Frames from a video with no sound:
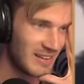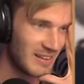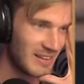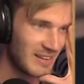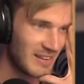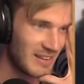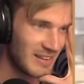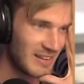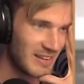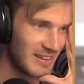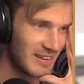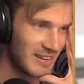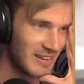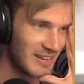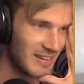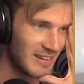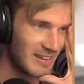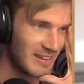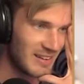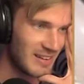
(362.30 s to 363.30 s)
so.
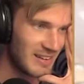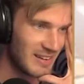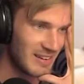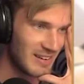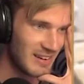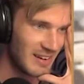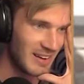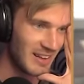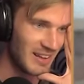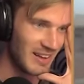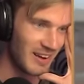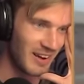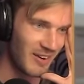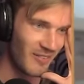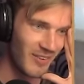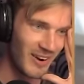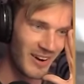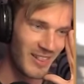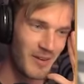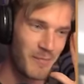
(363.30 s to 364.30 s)
Oh my
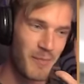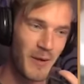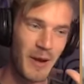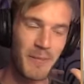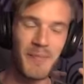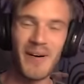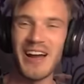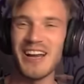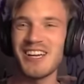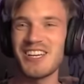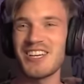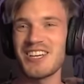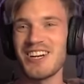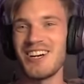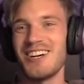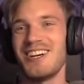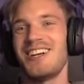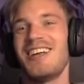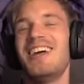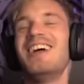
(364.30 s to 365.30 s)
god, I'm wearing a PewDiePie
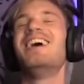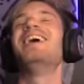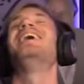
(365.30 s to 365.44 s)
shirt! Very